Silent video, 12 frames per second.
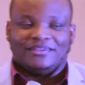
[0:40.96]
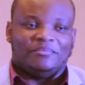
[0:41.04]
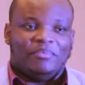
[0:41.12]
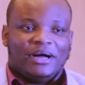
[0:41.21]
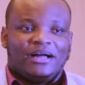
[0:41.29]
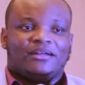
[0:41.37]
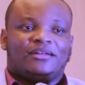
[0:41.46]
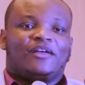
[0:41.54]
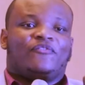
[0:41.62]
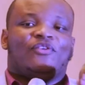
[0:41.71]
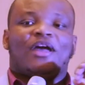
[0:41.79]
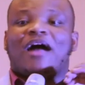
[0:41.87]
But
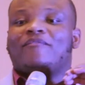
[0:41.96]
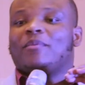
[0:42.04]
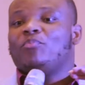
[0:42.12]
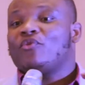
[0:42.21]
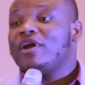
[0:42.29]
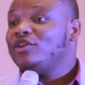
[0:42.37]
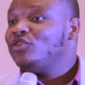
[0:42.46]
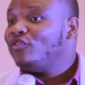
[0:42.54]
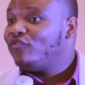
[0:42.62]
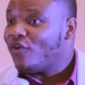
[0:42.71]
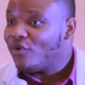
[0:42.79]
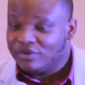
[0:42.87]
if you have a brand new
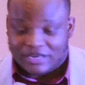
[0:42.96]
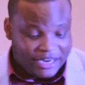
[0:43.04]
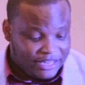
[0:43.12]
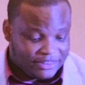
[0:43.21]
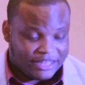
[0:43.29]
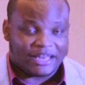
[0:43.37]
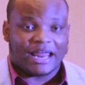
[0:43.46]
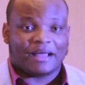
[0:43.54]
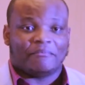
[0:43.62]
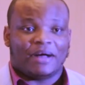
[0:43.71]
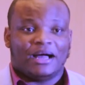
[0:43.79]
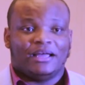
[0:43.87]
phone, anything
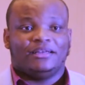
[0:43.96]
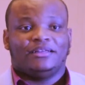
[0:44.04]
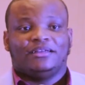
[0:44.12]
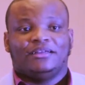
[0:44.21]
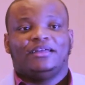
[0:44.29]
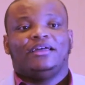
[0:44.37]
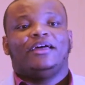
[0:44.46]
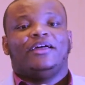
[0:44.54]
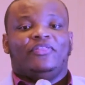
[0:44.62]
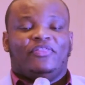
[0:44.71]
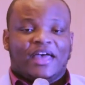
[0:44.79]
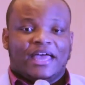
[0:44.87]
like mine,
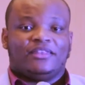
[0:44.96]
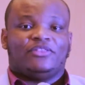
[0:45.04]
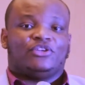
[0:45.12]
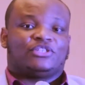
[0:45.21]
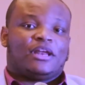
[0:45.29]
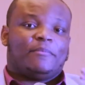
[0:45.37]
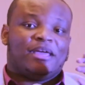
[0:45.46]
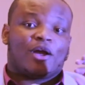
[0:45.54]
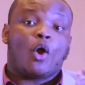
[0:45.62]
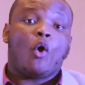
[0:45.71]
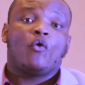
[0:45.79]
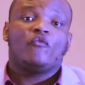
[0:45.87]
then there's gonna be a
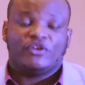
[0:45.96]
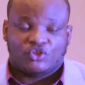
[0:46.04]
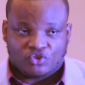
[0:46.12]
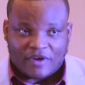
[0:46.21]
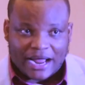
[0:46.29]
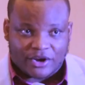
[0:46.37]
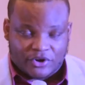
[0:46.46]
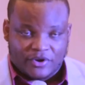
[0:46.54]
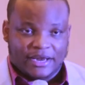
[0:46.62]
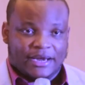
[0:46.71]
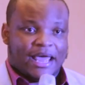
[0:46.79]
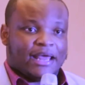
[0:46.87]
COVID tracker
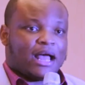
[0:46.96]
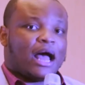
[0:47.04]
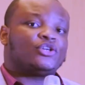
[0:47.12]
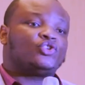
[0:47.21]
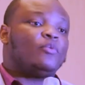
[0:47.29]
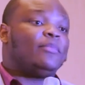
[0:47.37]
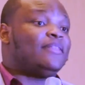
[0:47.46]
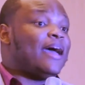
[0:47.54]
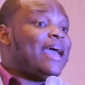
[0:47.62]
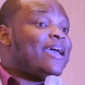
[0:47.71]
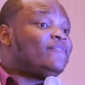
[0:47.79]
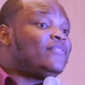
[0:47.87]
in. And God showed me
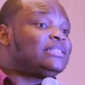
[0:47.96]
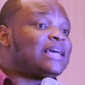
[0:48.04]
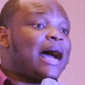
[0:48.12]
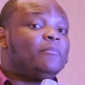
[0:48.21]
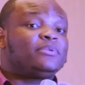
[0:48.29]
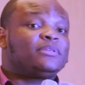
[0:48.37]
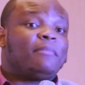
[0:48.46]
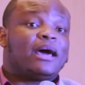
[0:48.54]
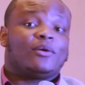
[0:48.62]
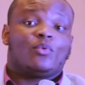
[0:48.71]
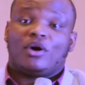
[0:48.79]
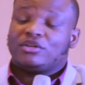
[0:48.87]
that every time
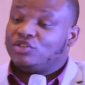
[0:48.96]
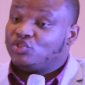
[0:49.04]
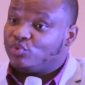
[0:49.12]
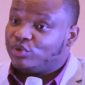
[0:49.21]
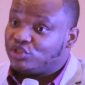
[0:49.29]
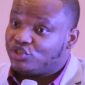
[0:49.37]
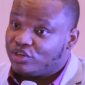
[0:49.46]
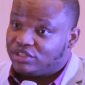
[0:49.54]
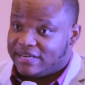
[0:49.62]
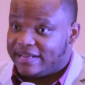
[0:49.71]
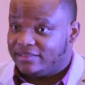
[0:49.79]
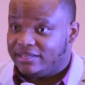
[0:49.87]
somebody walks into a
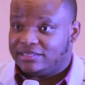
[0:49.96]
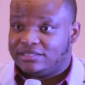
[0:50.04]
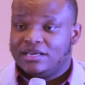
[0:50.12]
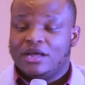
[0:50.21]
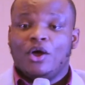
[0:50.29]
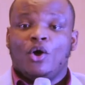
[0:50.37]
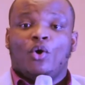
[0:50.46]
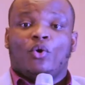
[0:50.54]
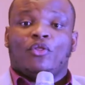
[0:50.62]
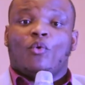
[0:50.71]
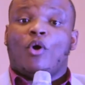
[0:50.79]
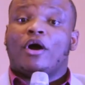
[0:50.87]
church like this,
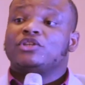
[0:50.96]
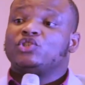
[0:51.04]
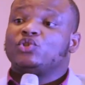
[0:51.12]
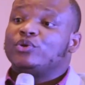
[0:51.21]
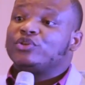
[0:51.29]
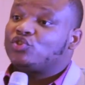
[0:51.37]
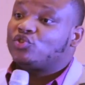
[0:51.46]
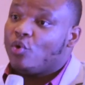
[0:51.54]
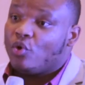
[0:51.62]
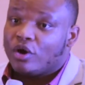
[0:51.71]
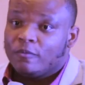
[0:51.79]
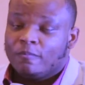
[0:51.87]
or they walk into a
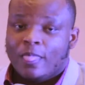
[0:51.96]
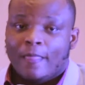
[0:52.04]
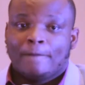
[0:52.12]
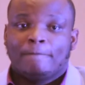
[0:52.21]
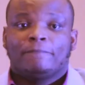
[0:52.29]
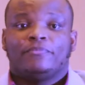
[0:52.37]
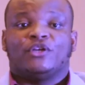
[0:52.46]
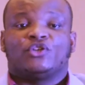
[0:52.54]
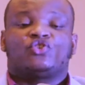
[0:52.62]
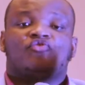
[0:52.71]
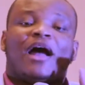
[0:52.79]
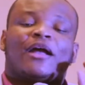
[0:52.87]
store, the
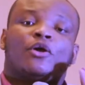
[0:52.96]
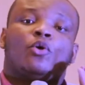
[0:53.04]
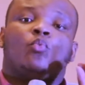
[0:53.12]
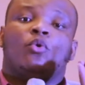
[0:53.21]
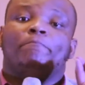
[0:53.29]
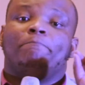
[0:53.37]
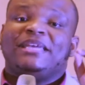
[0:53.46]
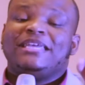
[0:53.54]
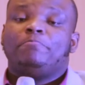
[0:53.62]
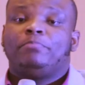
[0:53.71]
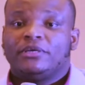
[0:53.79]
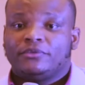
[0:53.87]
tracker will beep,